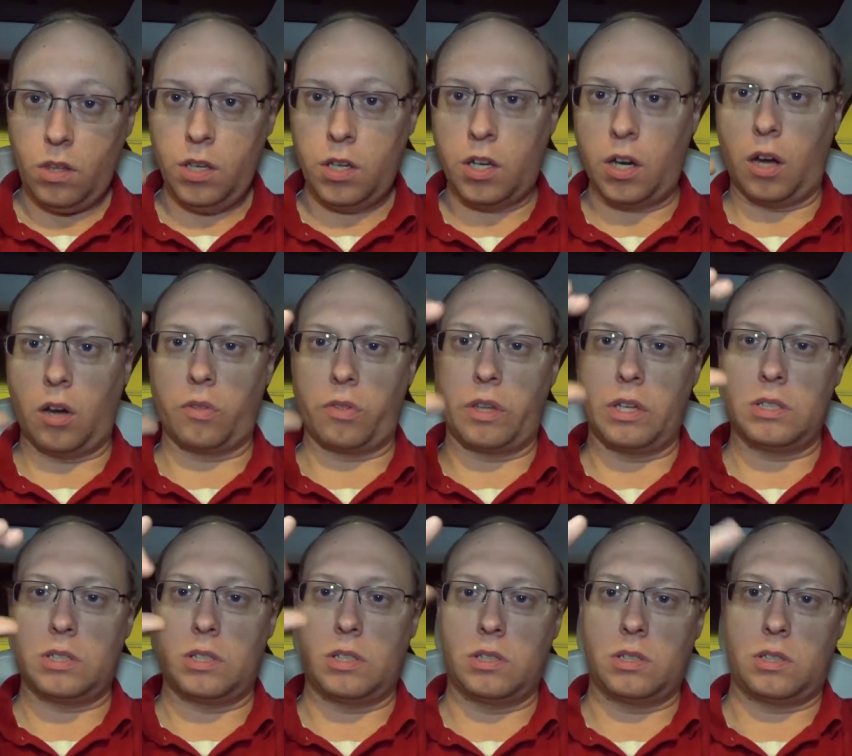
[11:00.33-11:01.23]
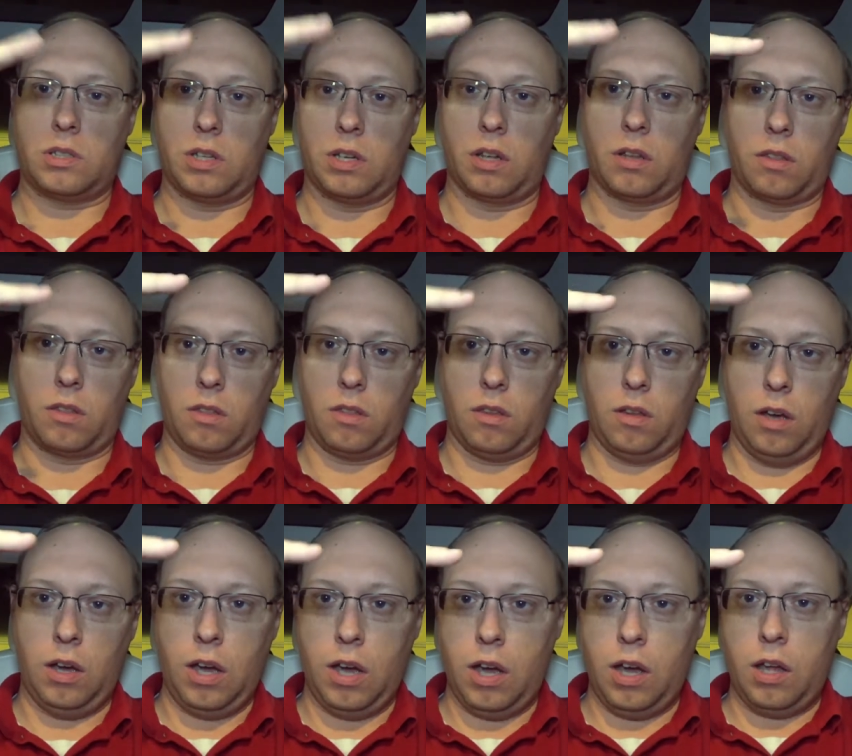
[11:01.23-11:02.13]
This is the
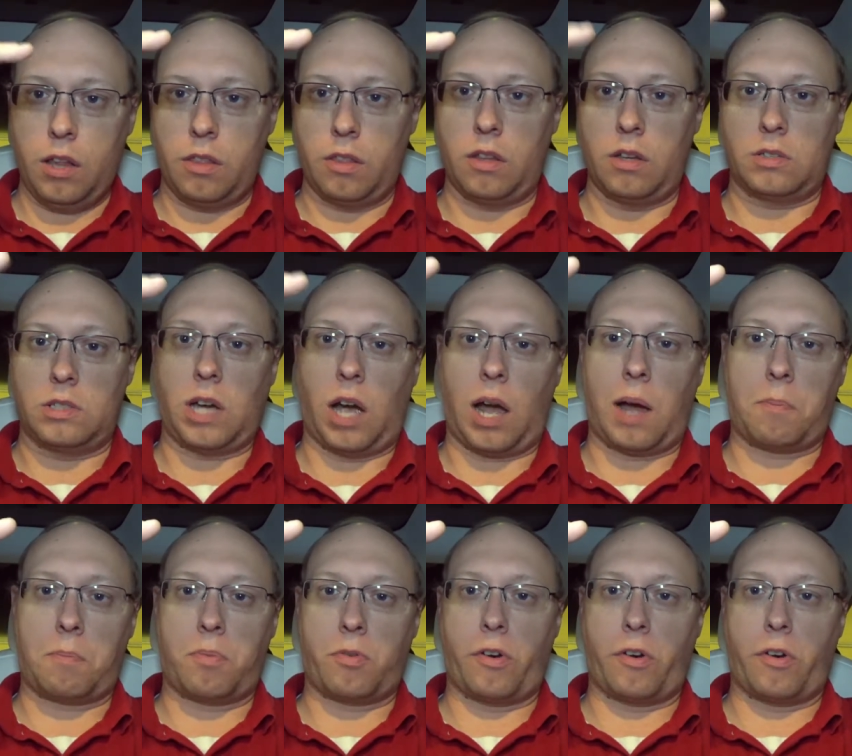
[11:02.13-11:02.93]
top